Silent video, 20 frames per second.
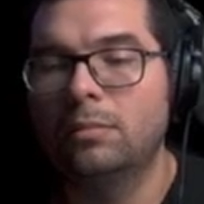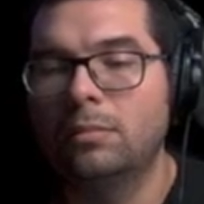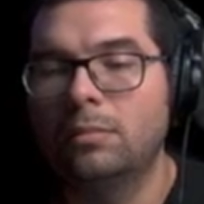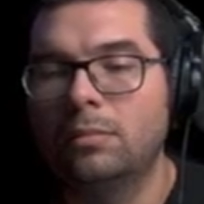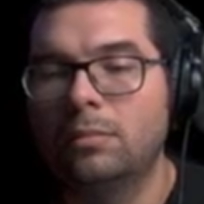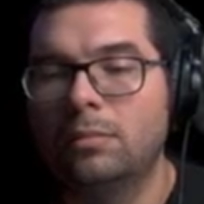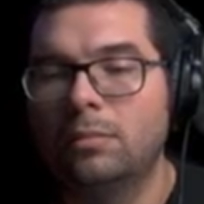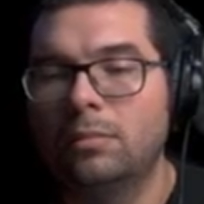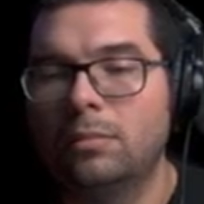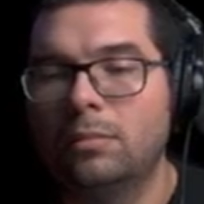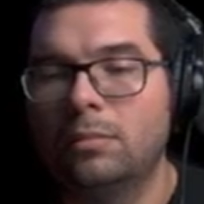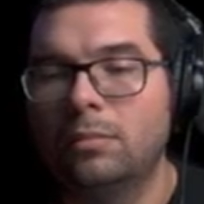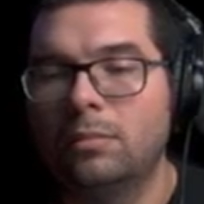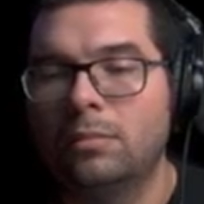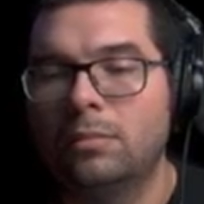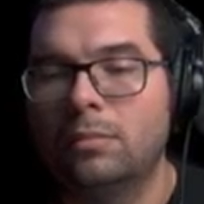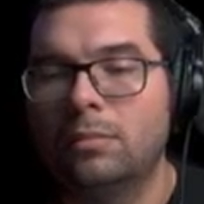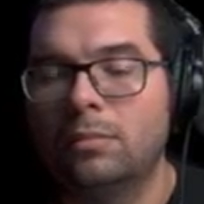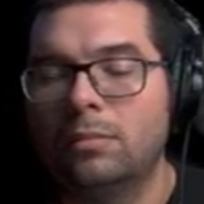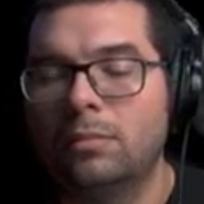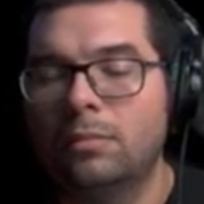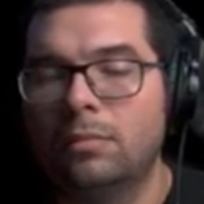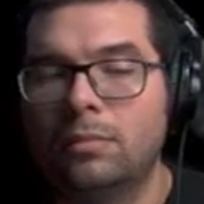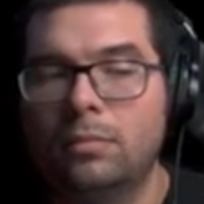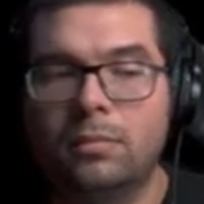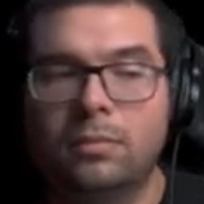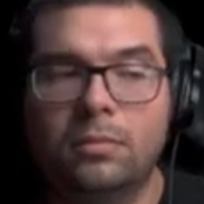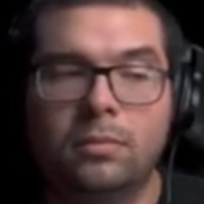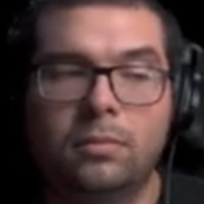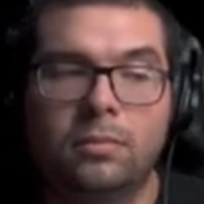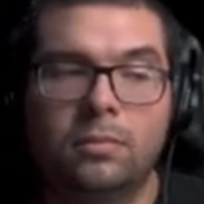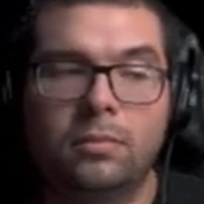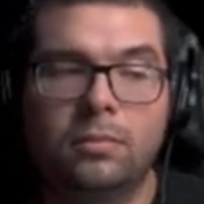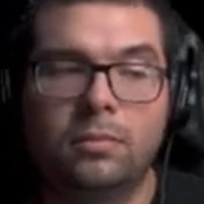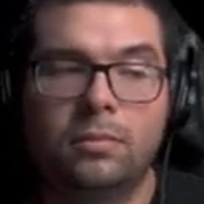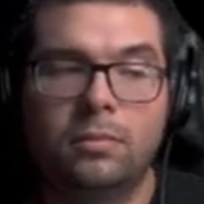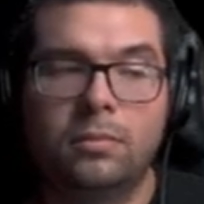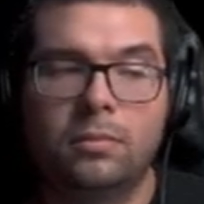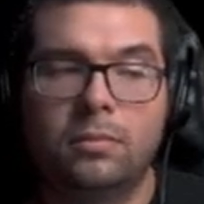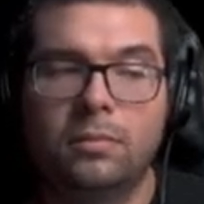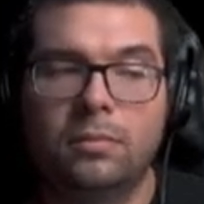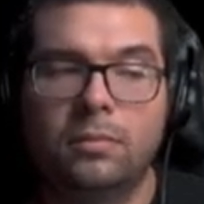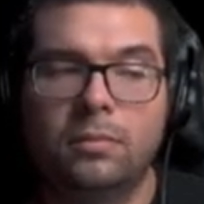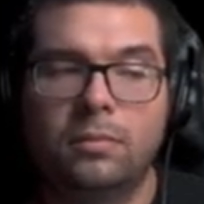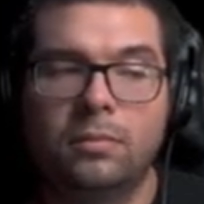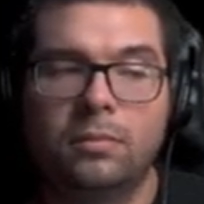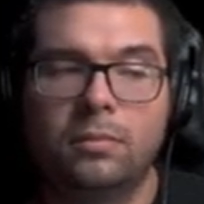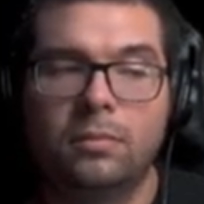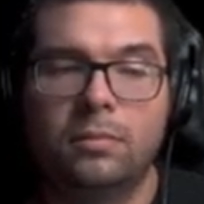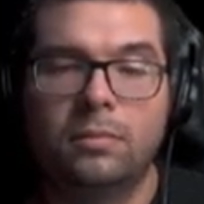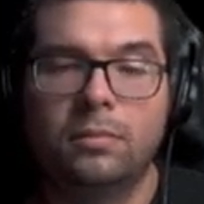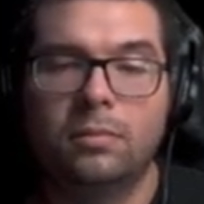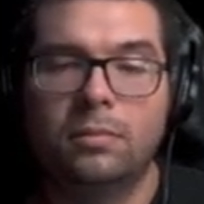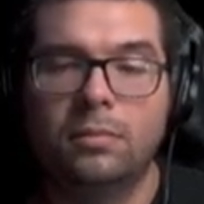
No words are spoken by the person on screen.